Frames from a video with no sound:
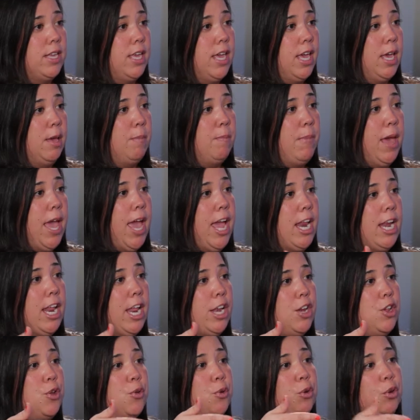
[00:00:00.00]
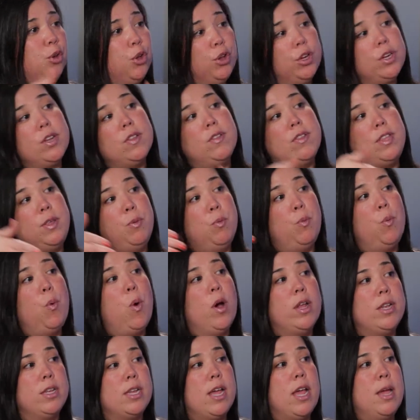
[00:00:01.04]
campaign and you look to see
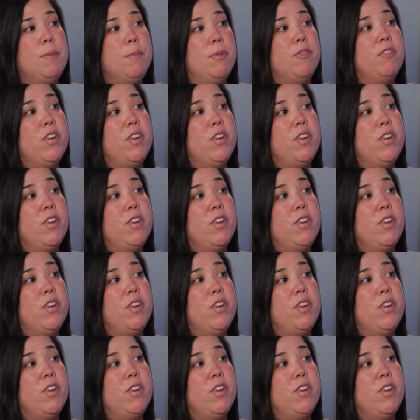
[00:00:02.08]
what type